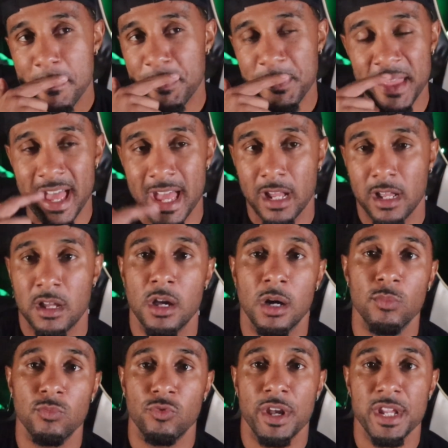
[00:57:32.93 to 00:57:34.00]
that
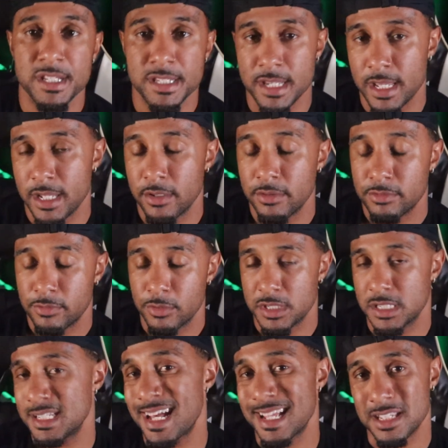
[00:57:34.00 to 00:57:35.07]
come race day, which
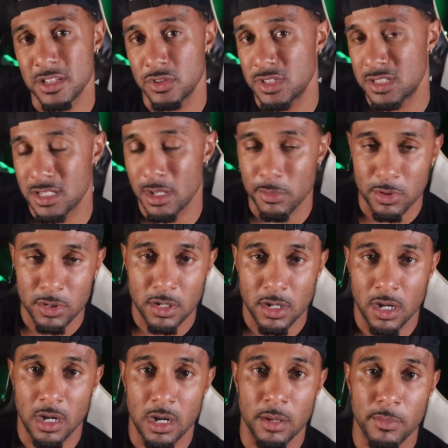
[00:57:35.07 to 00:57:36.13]
is not until December,
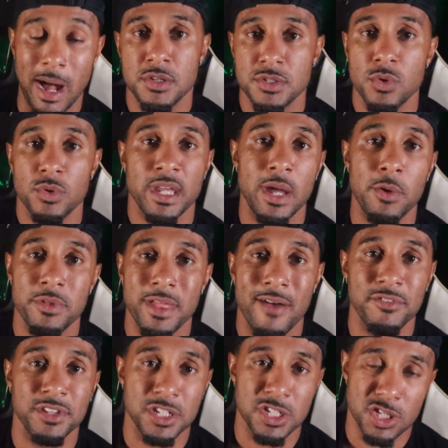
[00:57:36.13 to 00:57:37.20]
I was okay with
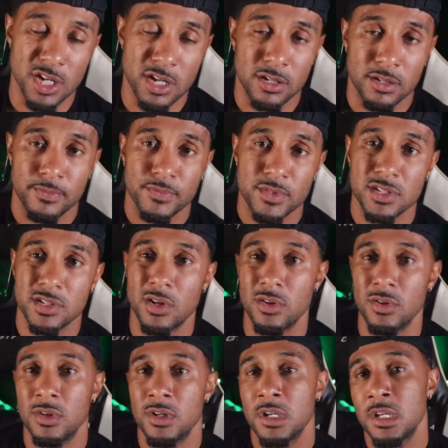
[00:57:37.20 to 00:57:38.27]
having the gel.
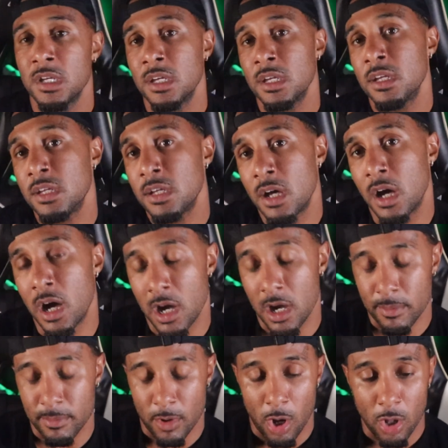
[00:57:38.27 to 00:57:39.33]
So
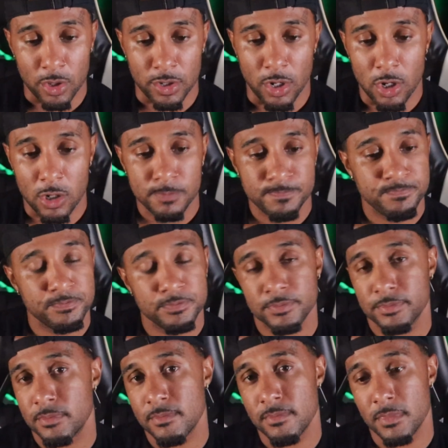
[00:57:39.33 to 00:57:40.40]
all in all,
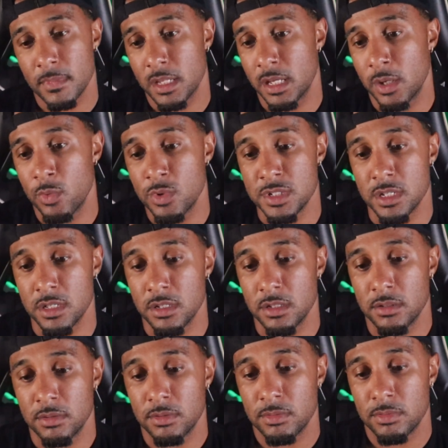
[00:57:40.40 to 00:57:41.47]
it was
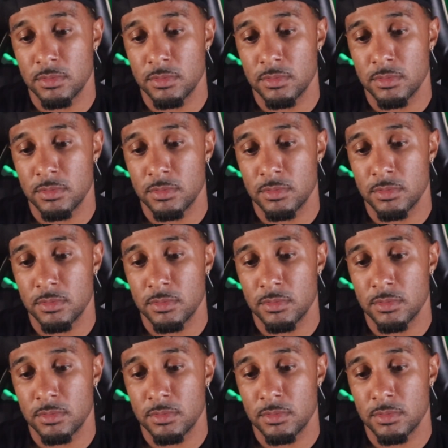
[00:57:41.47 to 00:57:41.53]
a